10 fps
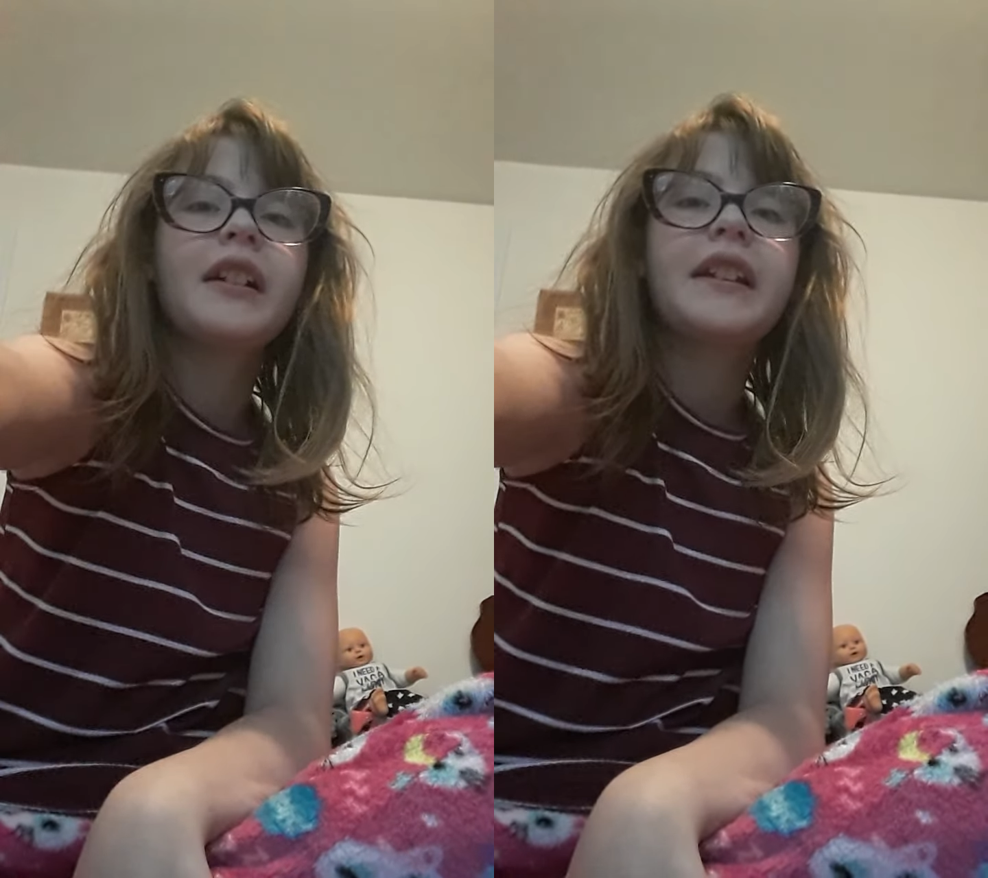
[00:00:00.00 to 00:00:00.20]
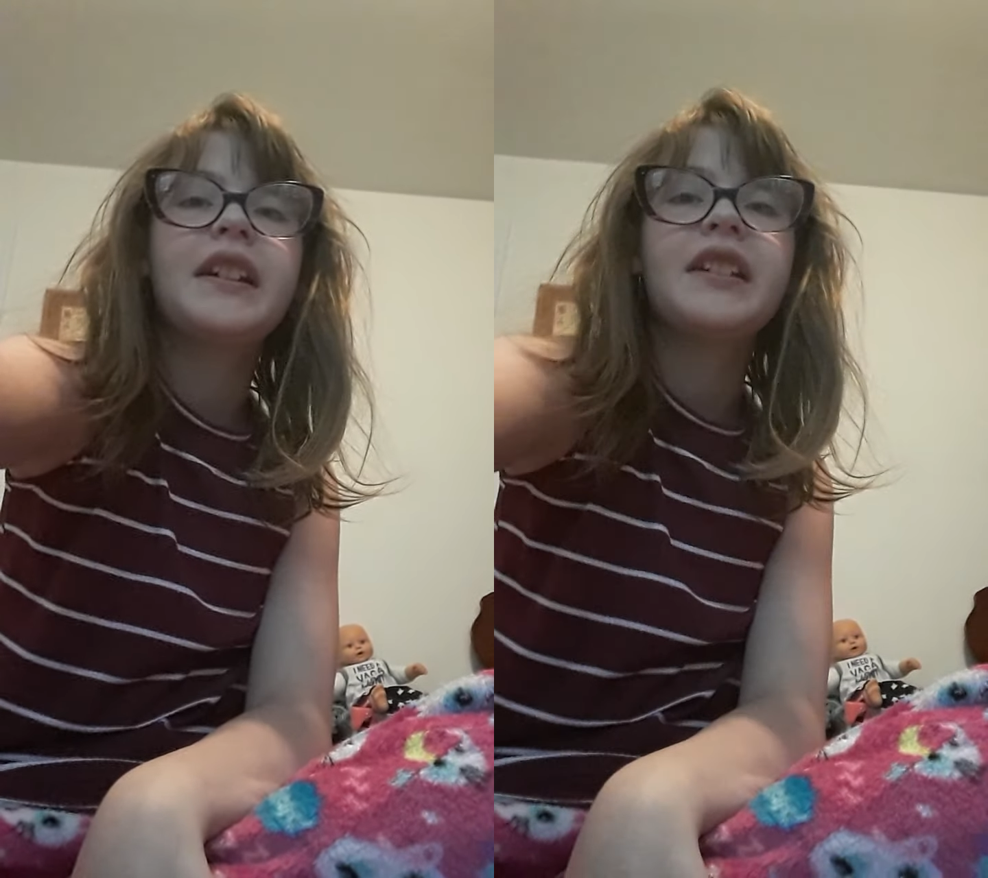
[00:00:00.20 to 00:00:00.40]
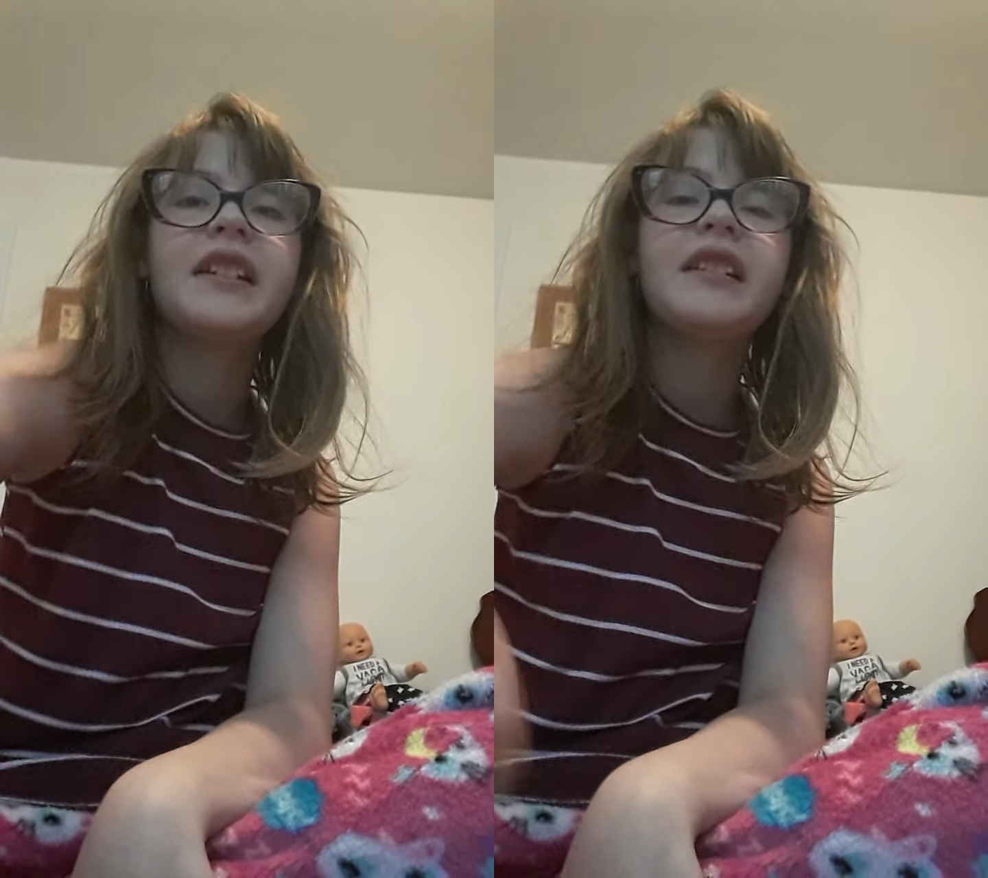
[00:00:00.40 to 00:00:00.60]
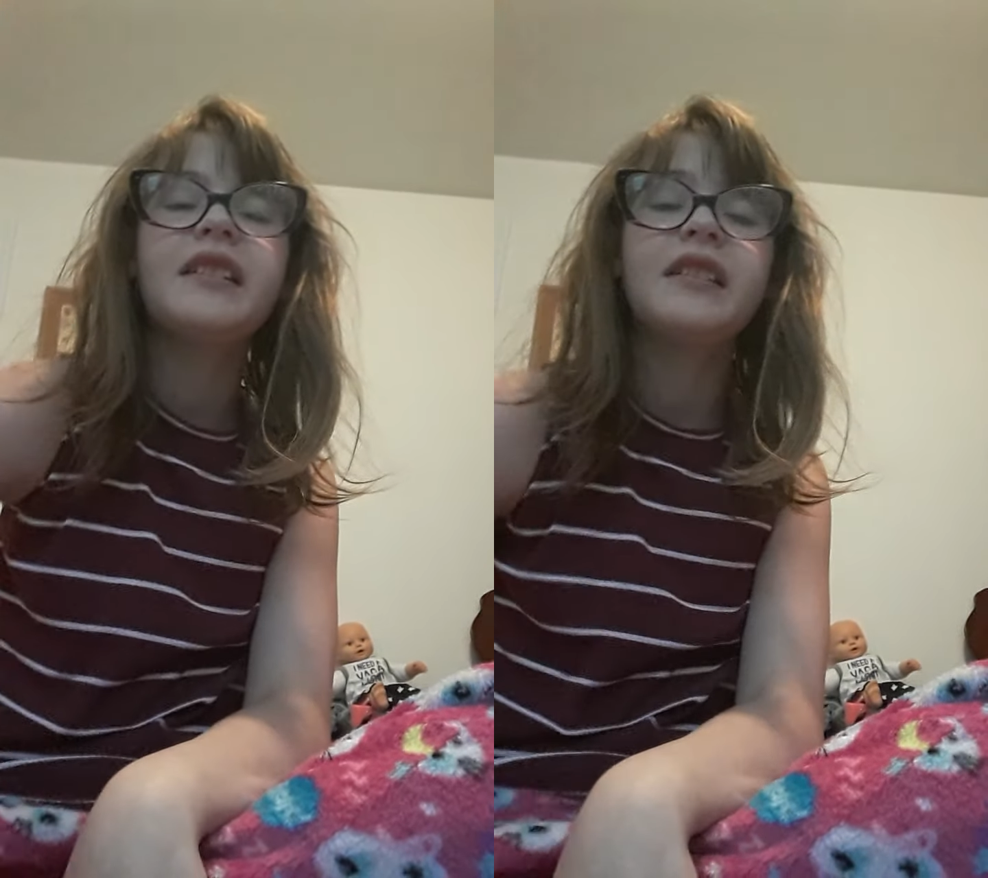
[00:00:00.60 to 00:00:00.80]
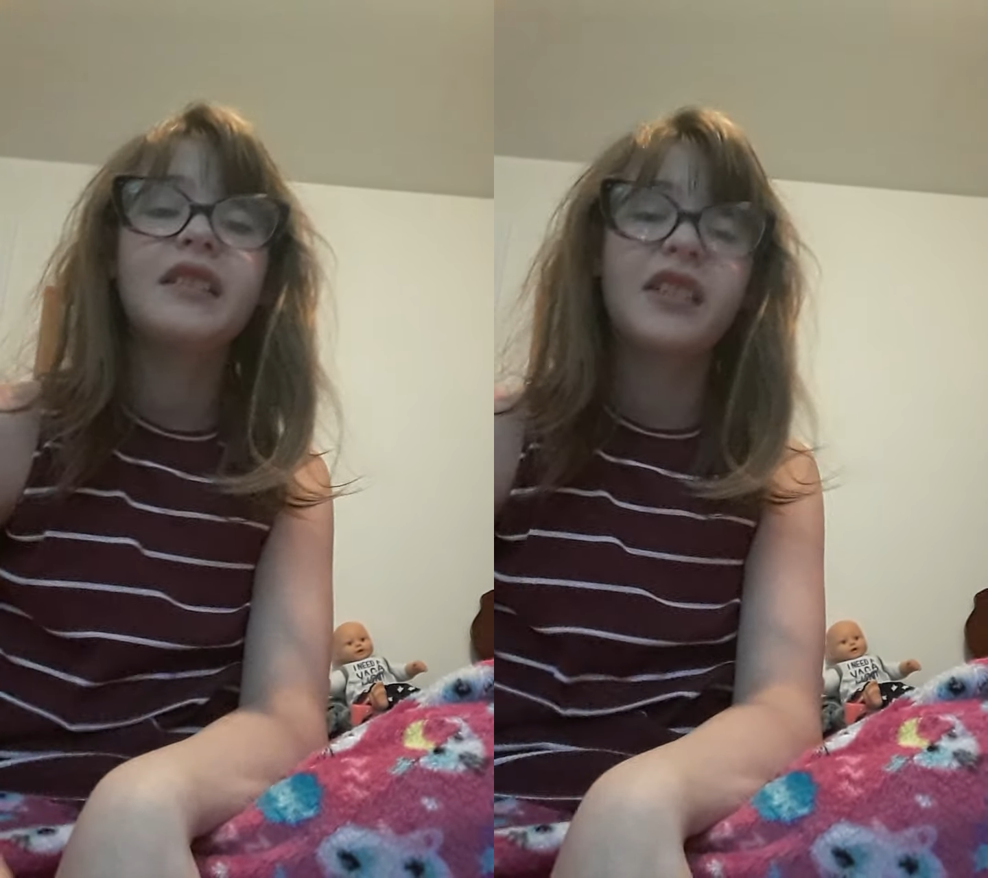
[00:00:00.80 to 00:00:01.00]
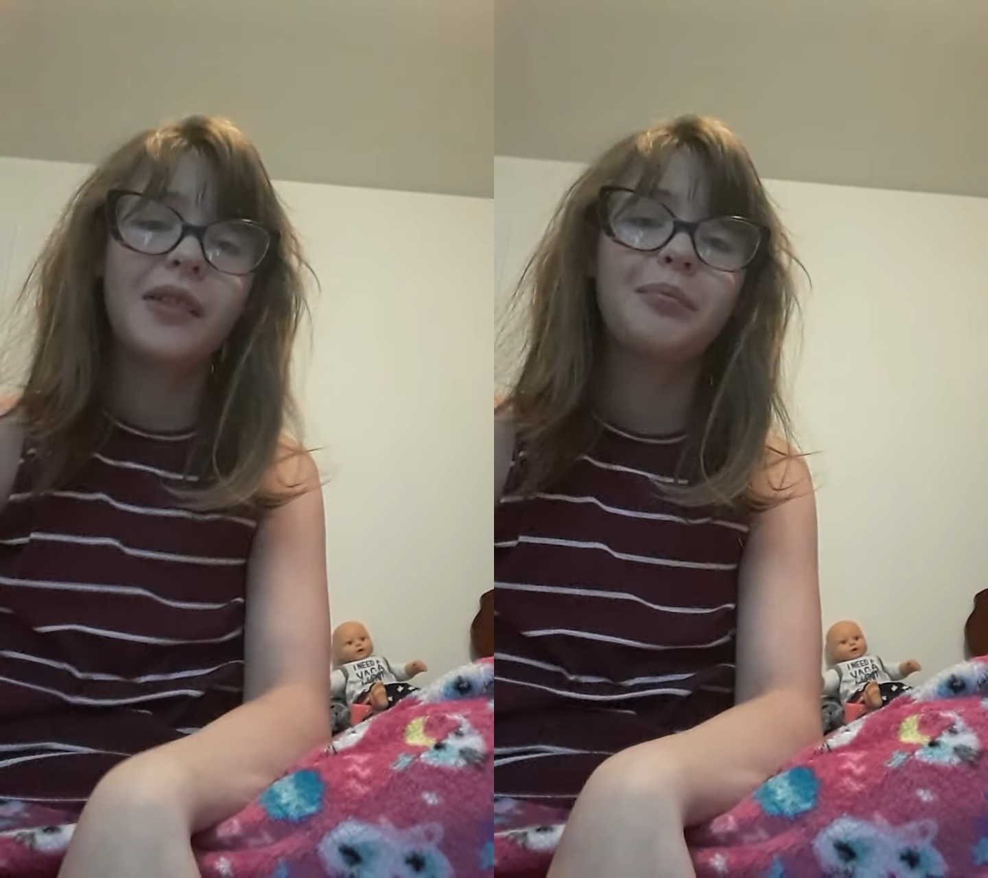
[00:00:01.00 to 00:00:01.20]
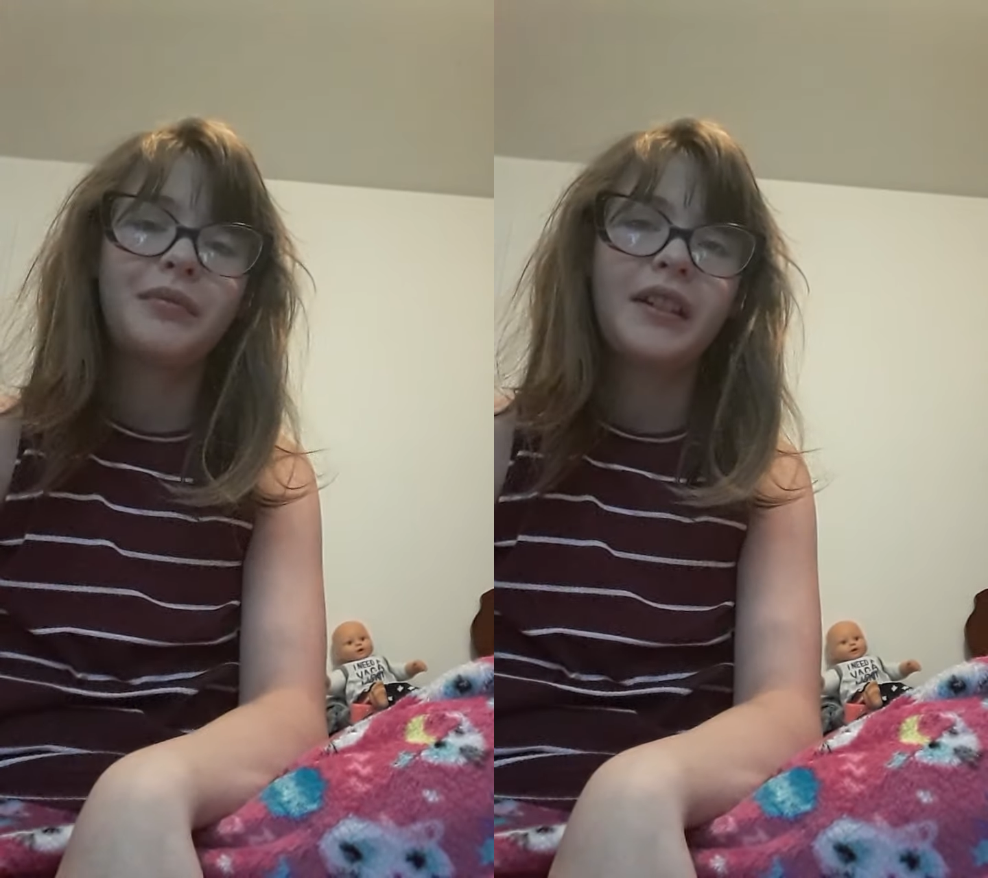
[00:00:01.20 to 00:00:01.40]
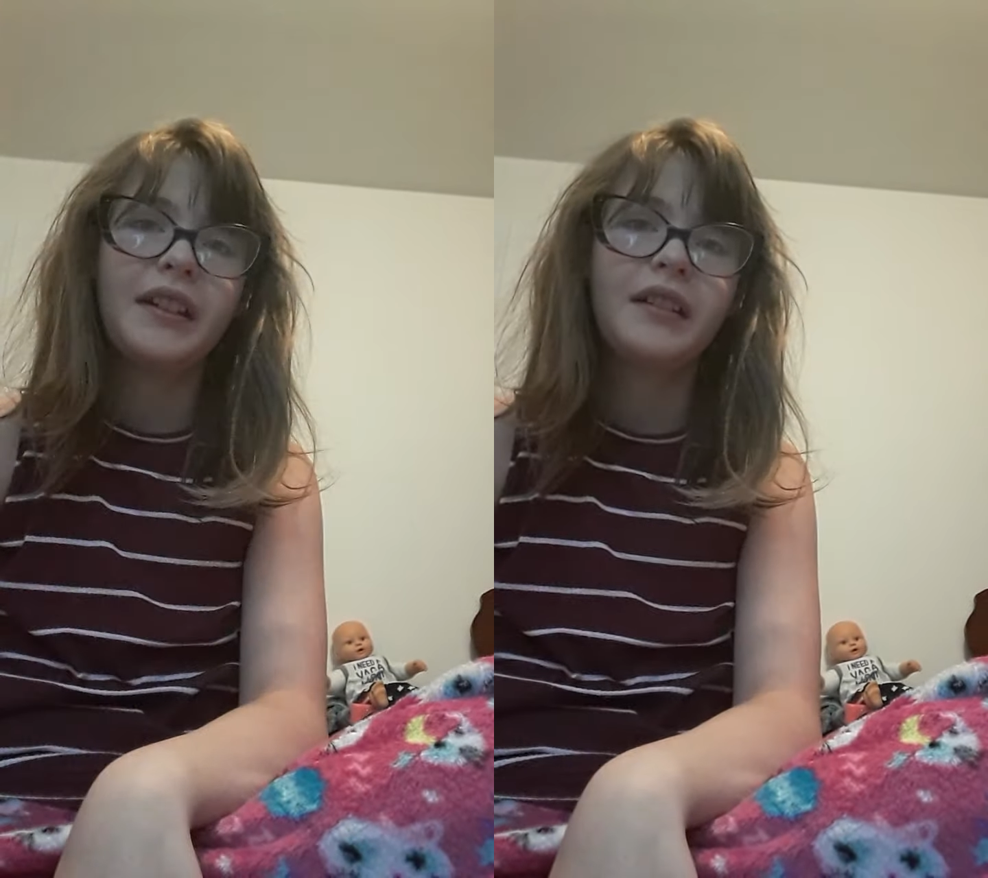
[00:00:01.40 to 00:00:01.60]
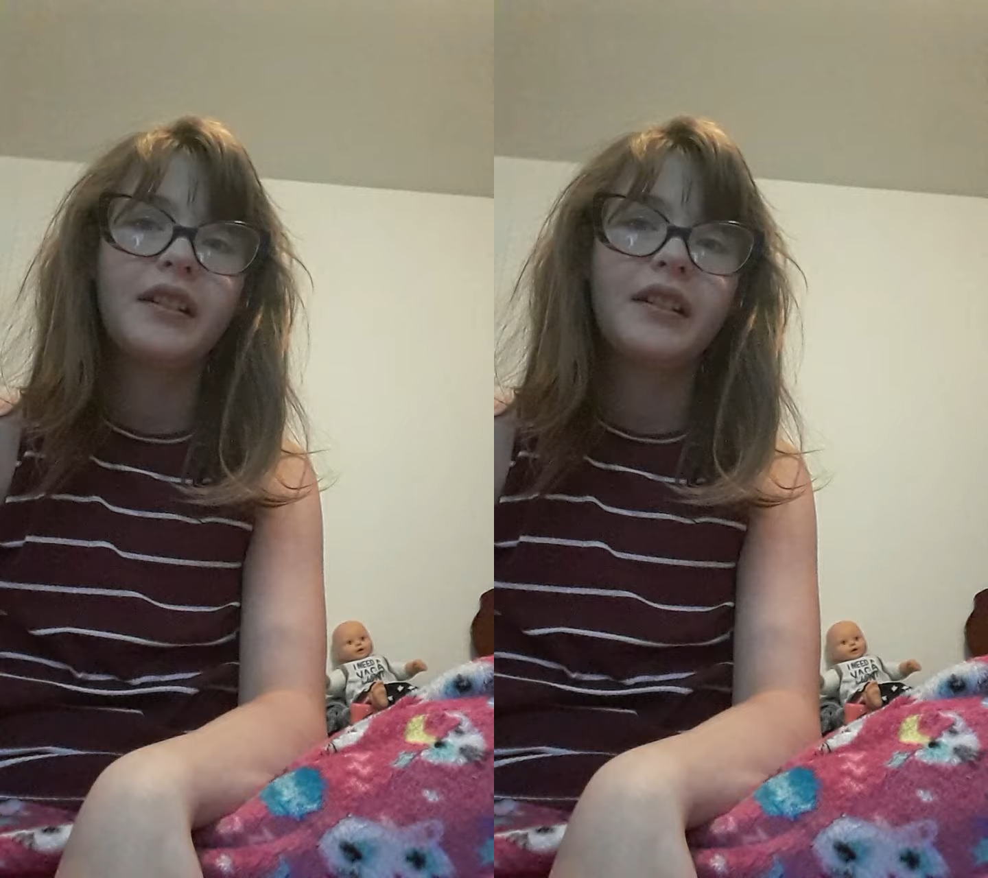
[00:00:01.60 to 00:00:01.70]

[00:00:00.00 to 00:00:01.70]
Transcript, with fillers: kissing something.